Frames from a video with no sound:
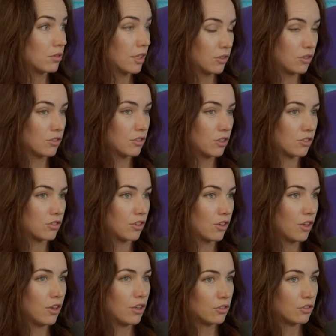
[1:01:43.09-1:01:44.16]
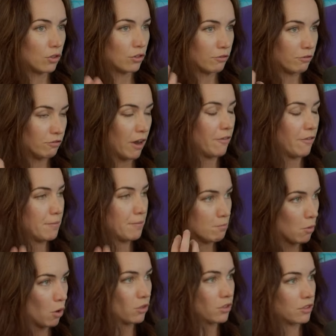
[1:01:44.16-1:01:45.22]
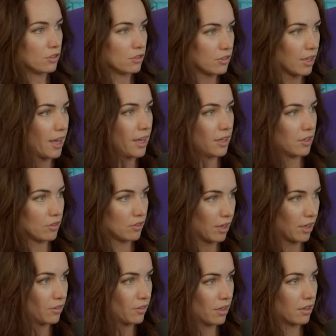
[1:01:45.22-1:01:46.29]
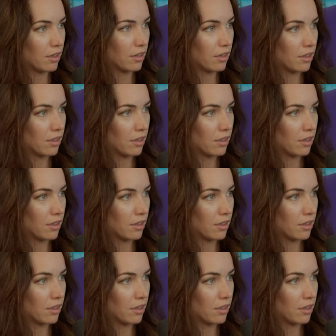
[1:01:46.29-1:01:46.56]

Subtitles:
That's just, it's got a very modern day aesthetic,